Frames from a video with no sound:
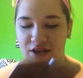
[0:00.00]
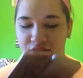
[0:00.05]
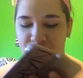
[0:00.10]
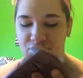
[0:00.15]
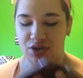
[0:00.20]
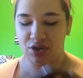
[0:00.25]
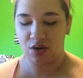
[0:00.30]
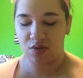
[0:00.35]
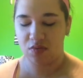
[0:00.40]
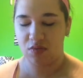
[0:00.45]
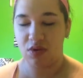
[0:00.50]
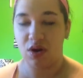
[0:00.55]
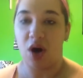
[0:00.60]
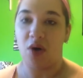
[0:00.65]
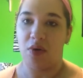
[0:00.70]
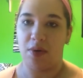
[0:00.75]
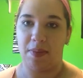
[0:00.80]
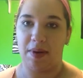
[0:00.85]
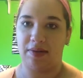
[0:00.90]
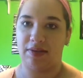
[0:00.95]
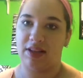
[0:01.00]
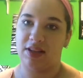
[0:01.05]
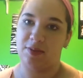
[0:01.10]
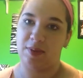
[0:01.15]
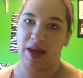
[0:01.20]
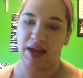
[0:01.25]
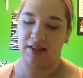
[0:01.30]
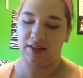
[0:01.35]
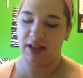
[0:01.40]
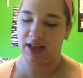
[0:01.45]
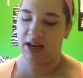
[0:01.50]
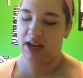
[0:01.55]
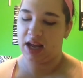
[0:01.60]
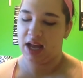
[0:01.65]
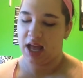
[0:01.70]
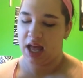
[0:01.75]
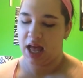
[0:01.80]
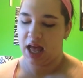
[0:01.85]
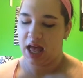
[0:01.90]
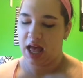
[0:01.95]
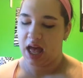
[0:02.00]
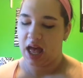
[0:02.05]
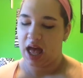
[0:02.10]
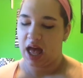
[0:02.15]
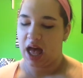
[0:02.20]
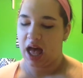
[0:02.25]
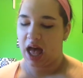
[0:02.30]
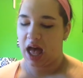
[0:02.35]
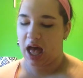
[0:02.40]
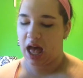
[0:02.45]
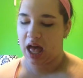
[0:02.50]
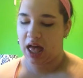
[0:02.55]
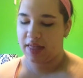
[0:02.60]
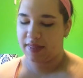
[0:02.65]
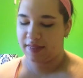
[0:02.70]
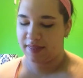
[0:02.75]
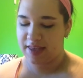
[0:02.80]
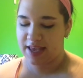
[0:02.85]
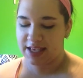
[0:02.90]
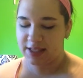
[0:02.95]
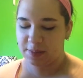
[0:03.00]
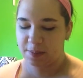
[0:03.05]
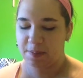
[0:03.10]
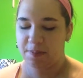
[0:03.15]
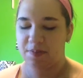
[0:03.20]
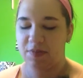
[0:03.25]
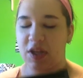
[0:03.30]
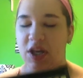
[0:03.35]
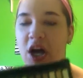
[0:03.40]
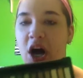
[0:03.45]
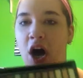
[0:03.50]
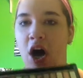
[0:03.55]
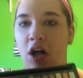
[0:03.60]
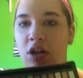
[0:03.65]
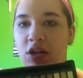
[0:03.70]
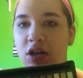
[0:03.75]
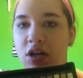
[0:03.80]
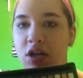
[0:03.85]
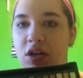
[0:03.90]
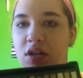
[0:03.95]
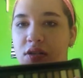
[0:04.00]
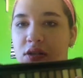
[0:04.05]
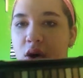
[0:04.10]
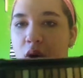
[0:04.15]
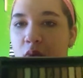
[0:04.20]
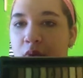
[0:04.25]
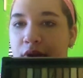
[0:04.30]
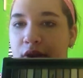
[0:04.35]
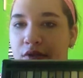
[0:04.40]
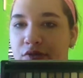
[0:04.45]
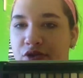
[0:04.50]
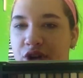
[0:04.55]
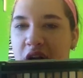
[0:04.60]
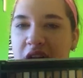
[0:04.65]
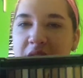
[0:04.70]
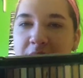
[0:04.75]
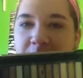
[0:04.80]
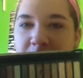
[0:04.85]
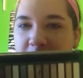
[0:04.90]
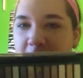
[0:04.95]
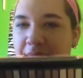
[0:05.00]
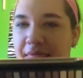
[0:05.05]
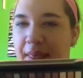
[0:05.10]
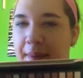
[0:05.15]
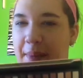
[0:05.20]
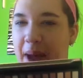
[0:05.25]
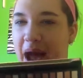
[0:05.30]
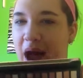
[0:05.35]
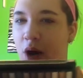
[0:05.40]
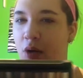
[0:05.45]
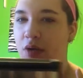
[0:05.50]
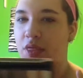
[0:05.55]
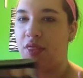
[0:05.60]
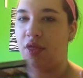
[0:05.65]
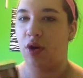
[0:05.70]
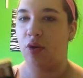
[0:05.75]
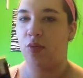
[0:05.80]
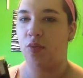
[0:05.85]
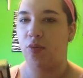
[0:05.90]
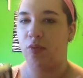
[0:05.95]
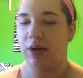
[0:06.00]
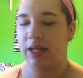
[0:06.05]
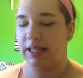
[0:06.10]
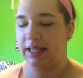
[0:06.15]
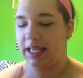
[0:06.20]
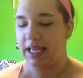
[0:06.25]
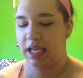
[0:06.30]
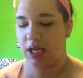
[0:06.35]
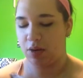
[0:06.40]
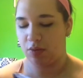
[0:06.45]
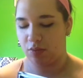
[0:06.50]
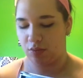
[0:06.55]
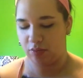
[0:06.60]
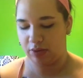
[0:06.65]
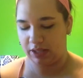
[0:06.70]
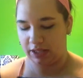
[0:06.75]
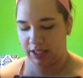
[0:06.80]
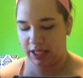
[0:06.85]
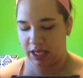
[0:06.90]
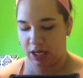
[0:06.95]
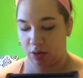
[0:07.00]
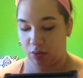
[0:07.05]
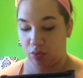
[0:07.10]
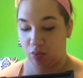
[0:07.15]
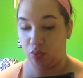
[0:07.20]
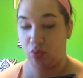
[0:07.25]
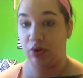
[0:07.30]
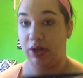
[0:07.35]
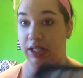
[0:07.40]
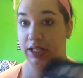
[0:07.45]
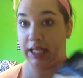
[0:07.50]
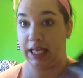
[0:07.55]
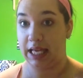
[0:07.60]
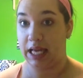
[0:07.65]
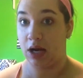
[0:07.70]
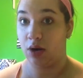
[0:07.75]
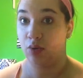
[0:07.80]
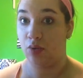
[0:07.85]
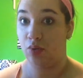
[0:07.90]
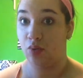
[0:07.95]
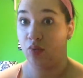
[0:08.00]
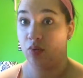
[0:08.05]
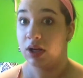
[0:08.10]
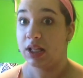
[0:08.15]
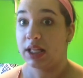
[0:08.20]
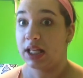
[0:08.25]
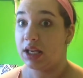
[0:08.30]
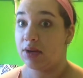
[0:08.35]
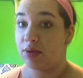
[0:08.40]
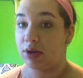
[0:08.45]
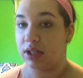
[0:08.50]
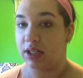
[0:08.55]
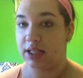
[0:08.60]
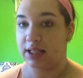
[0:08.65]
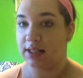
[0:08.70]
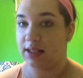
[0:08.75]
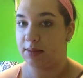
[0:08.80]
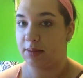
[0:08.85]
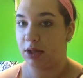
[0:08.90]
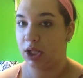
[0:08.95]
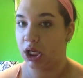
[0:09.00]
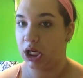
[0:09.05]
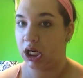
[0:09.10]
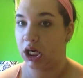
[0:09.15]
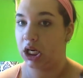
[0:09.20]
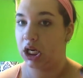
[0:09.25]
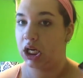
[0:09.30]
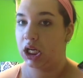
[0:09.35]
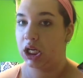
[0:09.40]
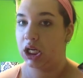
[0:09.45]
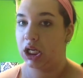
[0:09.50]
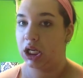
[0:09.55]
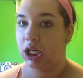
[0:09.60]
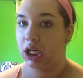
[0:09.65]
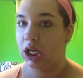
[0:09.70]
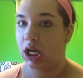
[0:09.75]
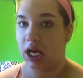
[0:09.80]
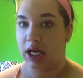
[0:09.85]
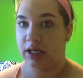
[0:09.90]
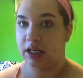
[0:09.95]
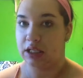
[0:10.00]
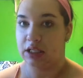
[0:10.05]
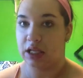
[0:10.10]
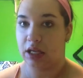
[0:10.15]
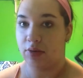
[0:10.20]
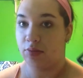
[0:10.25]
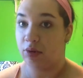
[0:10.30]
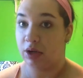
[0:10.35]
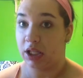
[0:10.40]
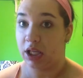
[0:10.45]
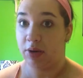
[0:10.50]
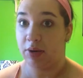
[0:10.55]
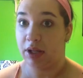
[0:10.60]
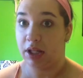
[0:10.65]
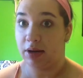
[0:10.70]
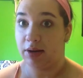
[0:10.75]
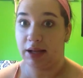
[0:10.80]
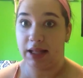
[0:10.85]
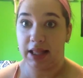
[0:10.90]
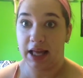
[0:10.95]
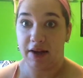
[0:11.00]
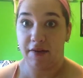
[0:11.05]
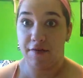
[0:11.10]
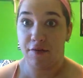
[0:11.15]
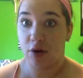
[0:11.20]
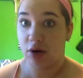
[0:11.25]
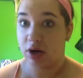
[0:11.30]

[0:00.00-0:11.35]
don't know about this palette. The colors, when you try to blend them out, they're really, really, really, really, really similar. I just said really, really, like 4